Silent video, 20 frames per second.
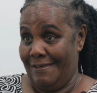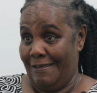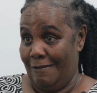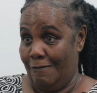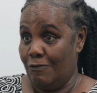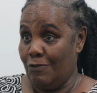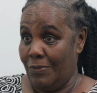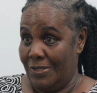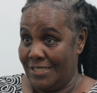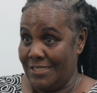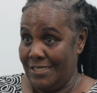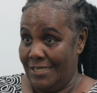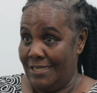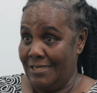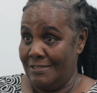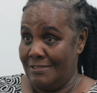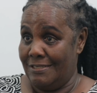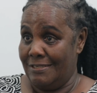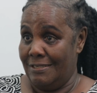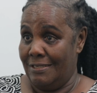in
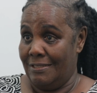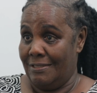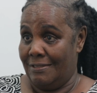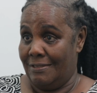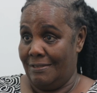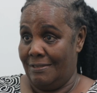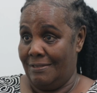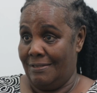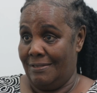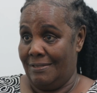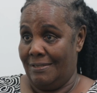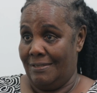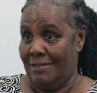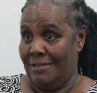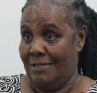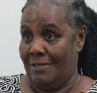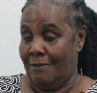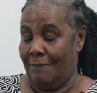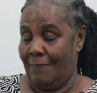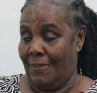2018
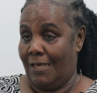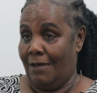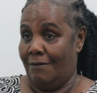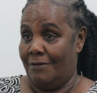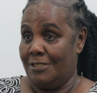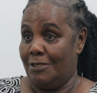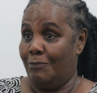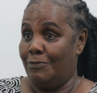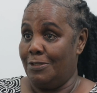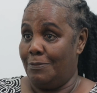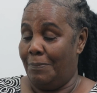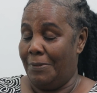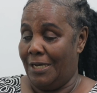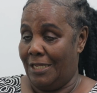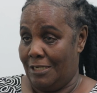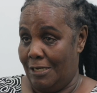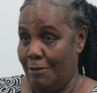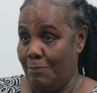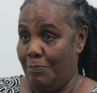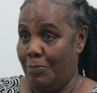because I was
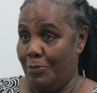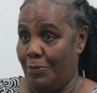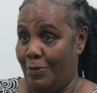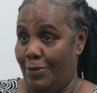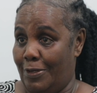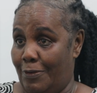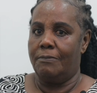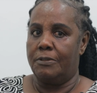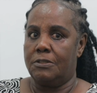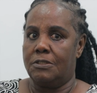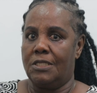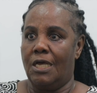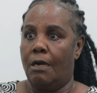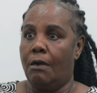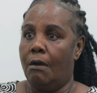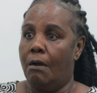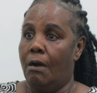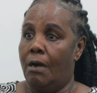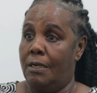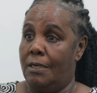badly born, but
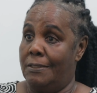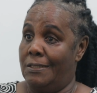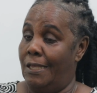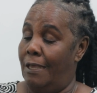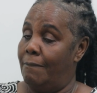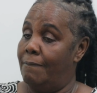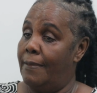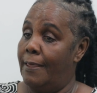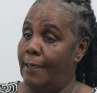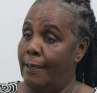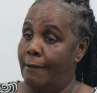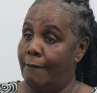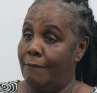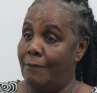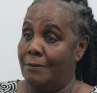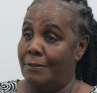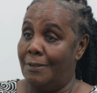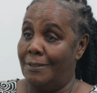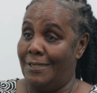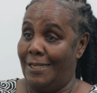thank God that I'm here,
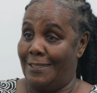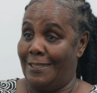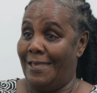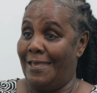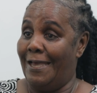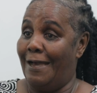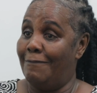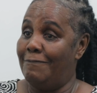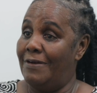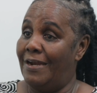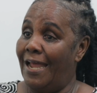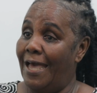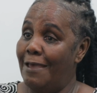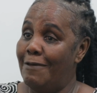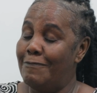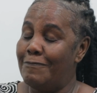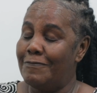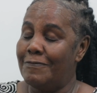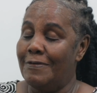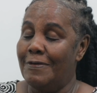that I have
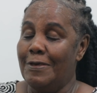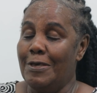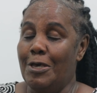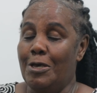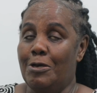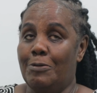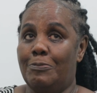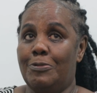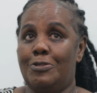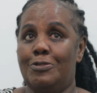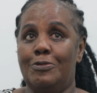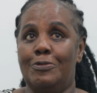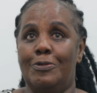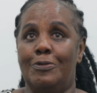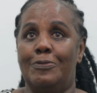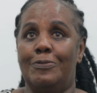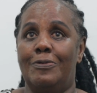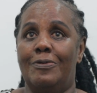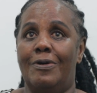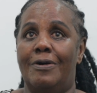life. But you
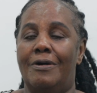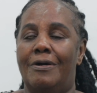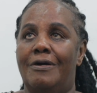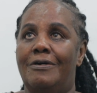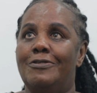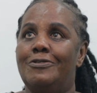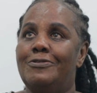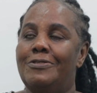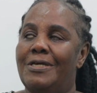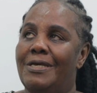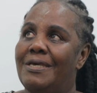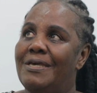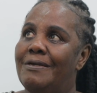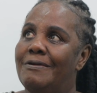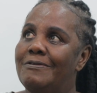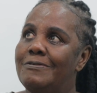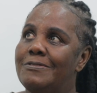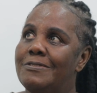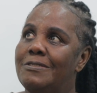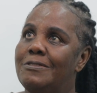know, all through the
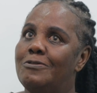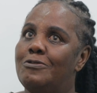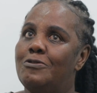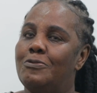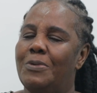years, in